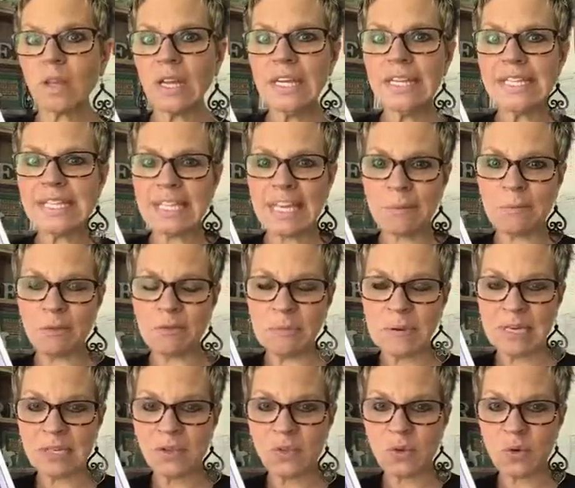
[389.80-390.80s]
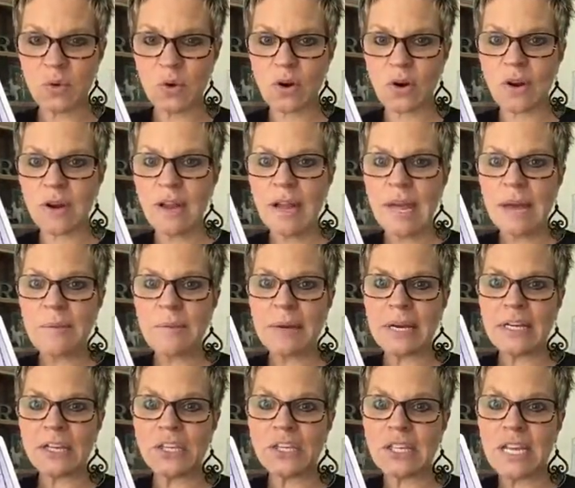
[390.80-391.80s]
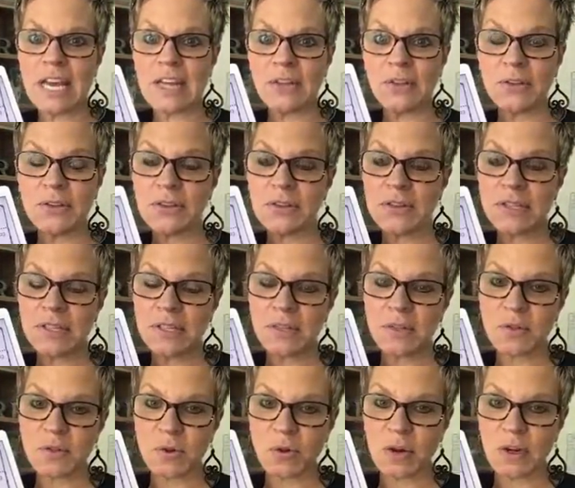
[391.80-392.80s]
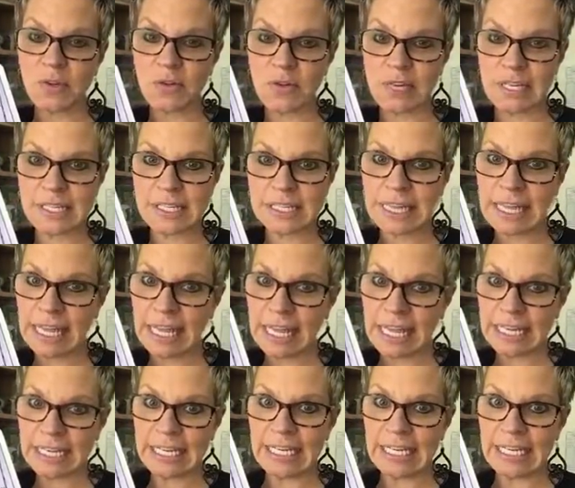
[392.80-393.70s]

is the name of my store. My Hello Literacy store address, again,